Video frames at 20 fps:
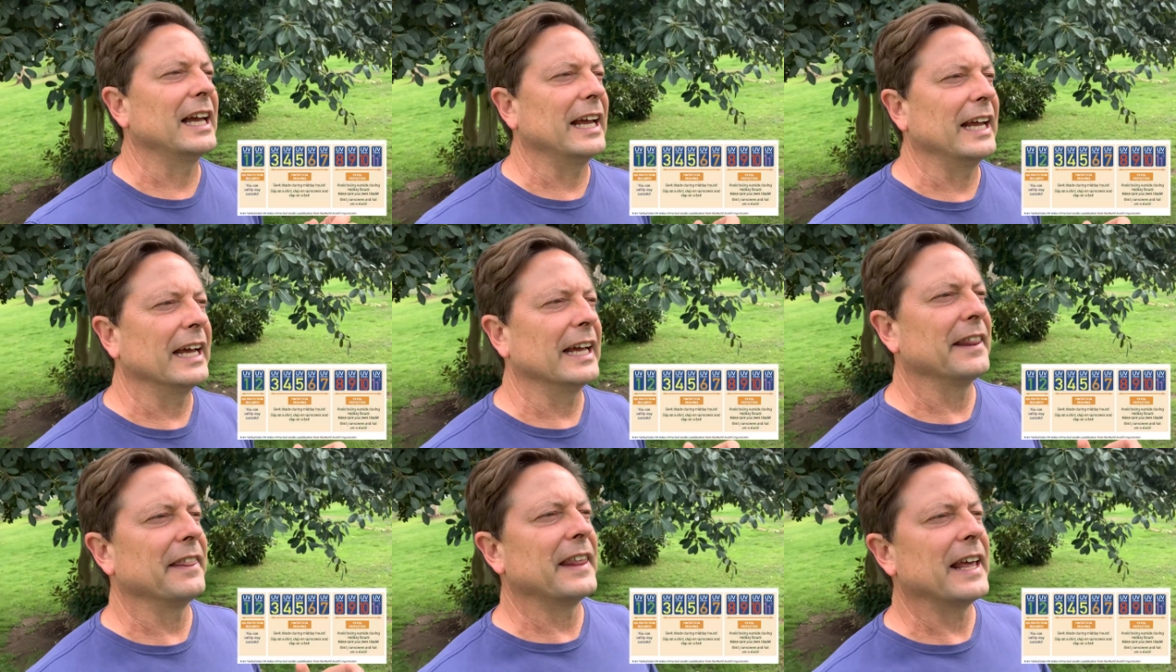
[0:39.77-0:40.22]

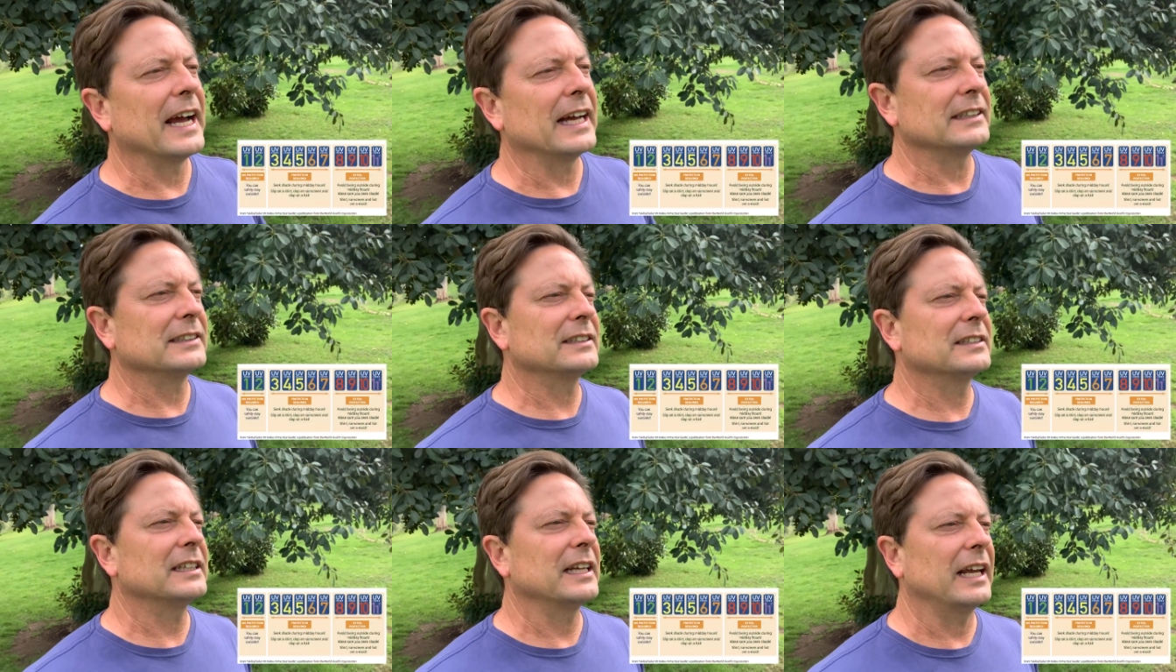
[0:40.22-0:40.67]
and
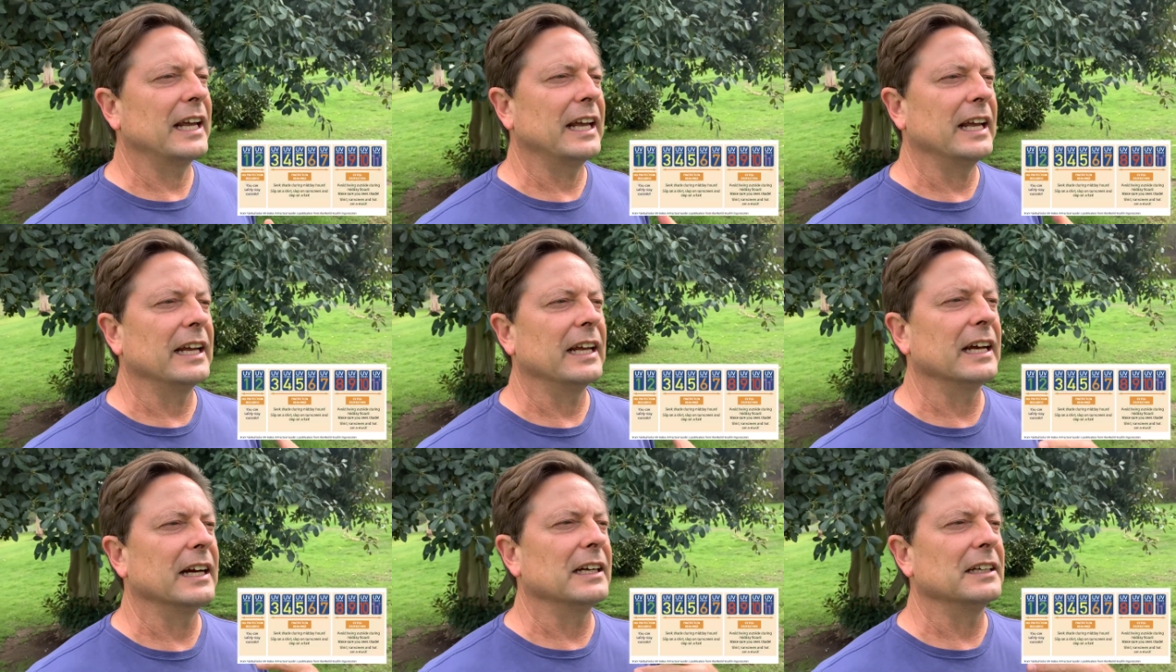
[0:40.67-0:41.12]
that's
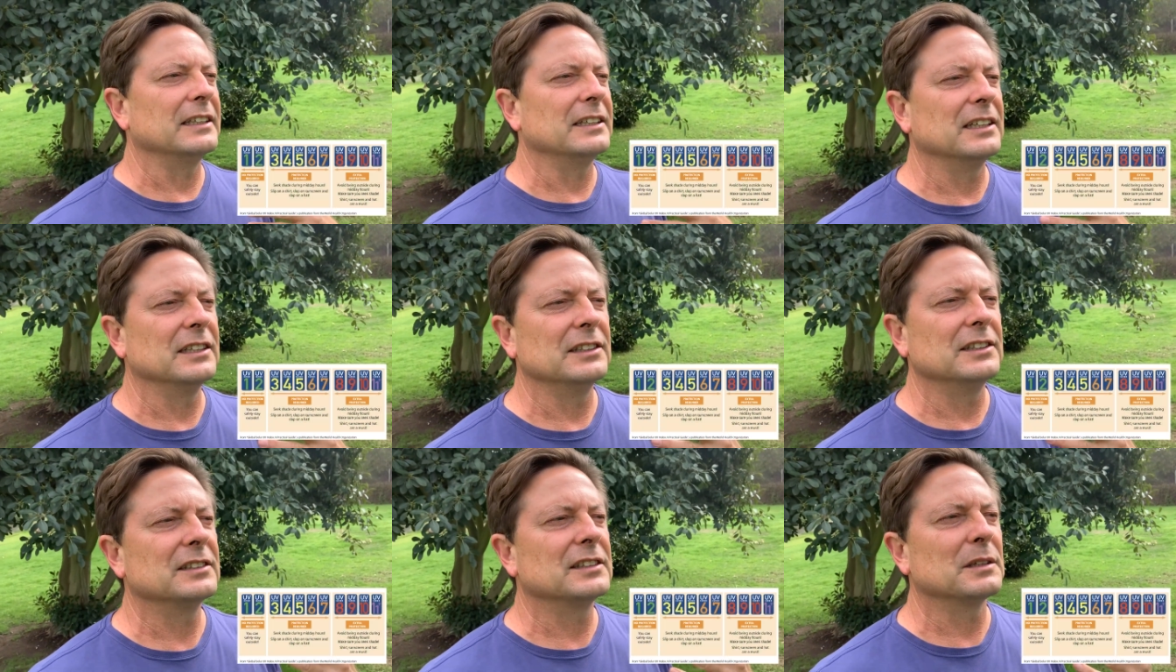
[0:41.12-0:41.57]
a
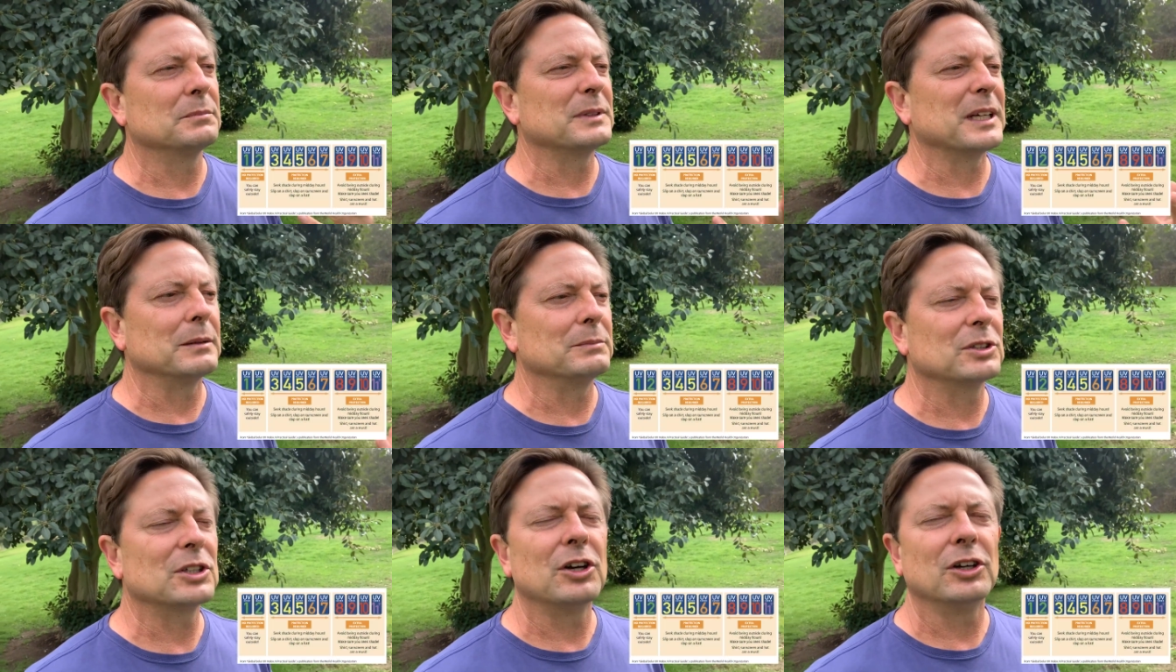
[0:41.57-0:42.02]
uh,
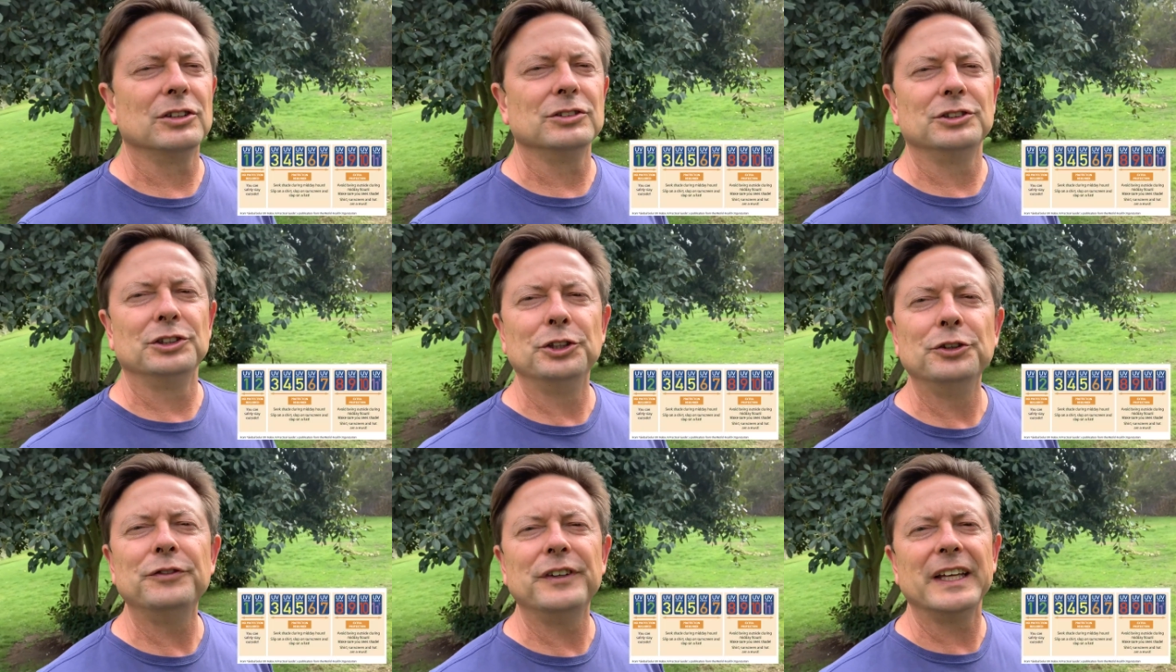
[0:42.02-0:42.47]
sometimes
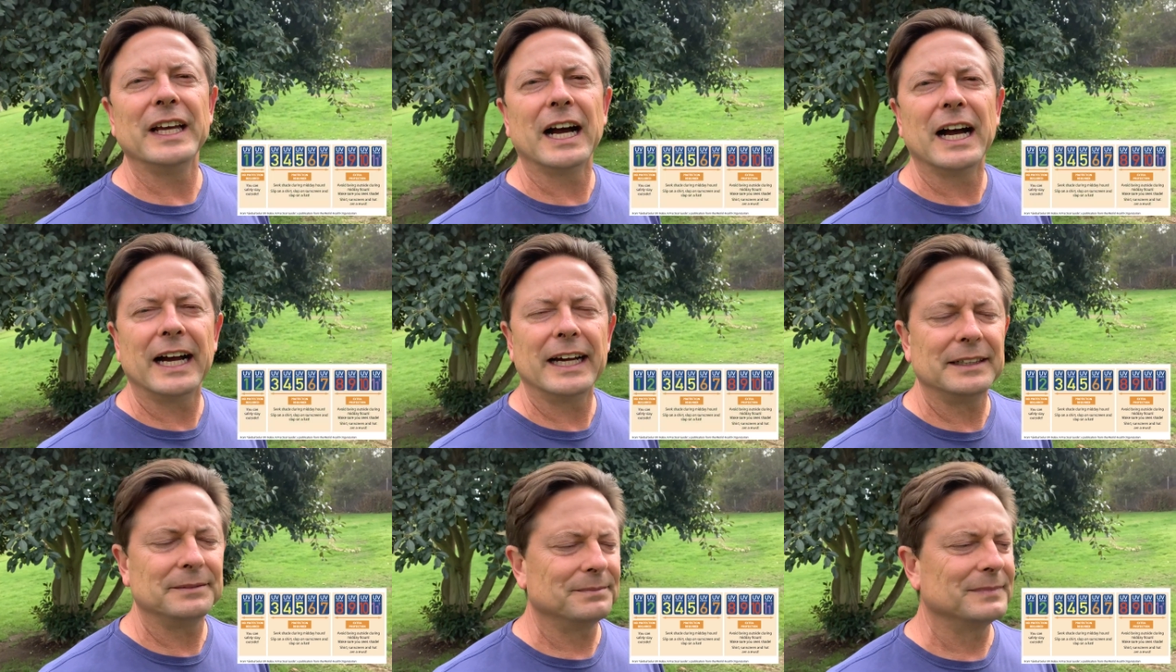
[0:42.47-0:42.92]
called
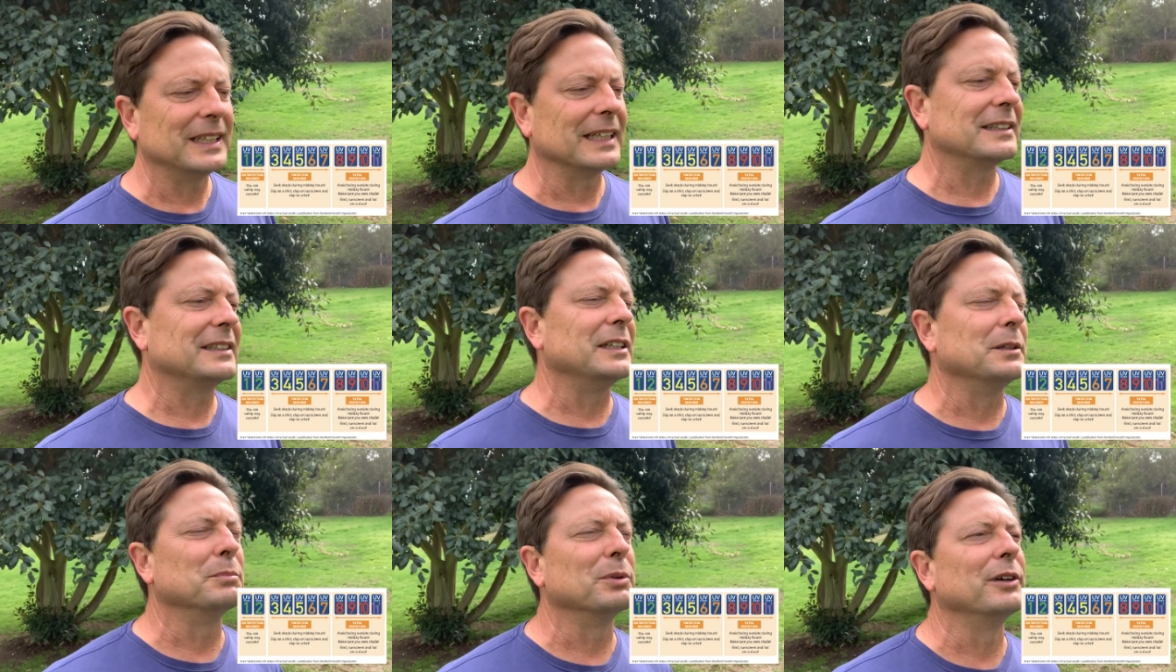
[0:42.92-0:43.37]
UVI,
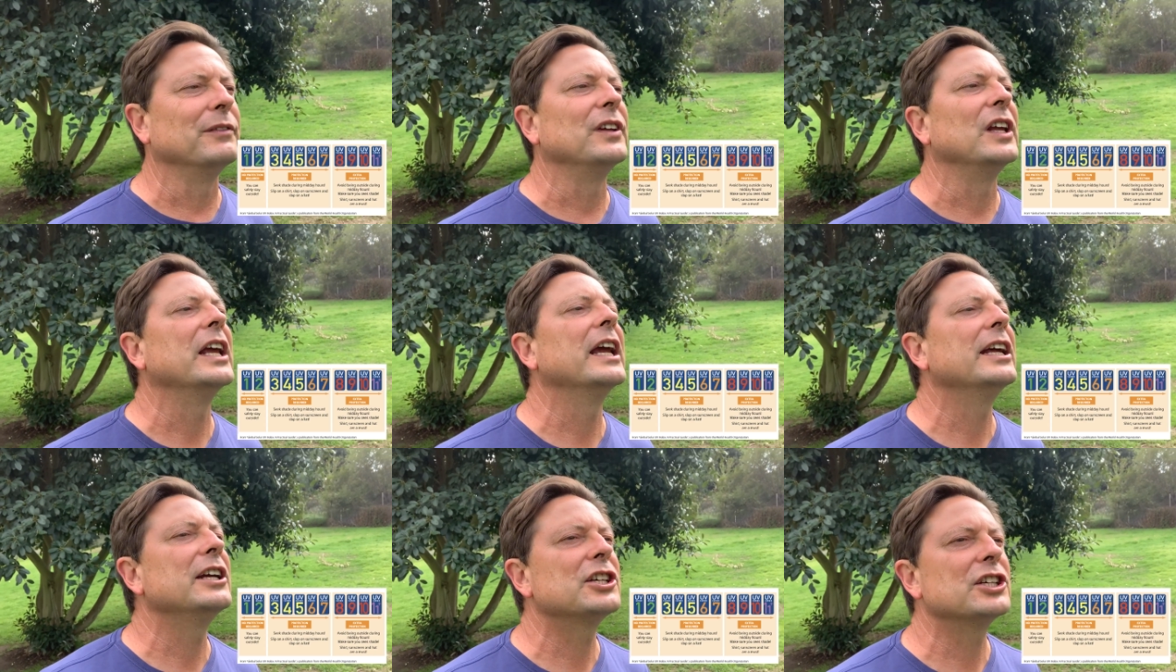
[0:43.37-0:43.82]
that's the
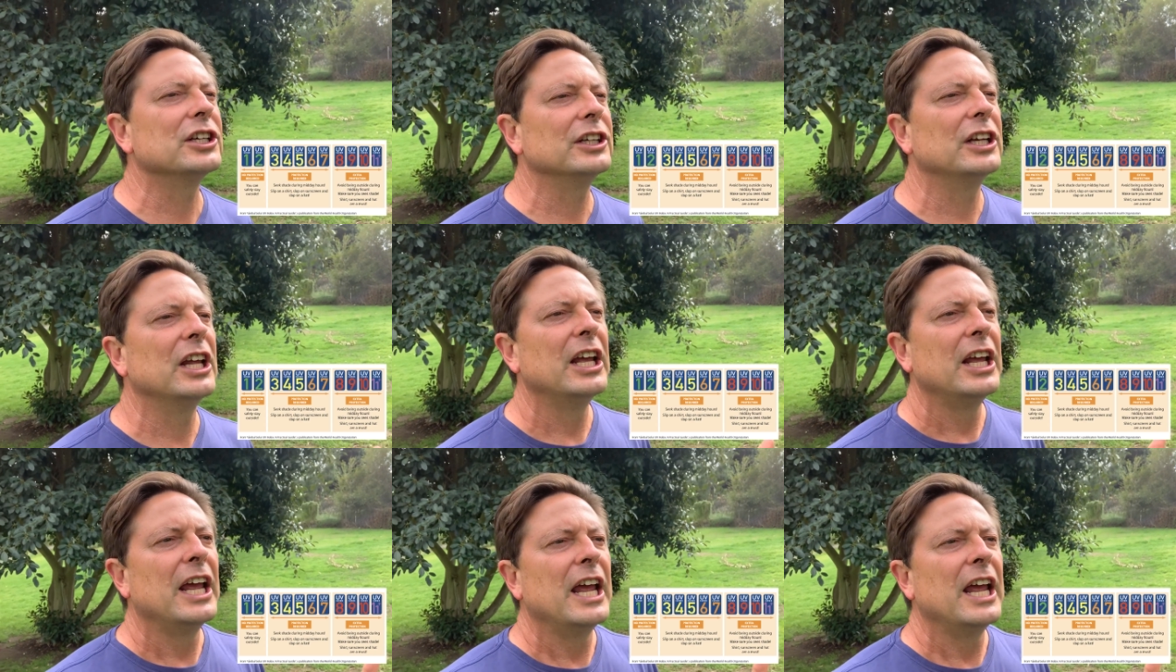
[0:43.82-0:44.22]
abbreviation.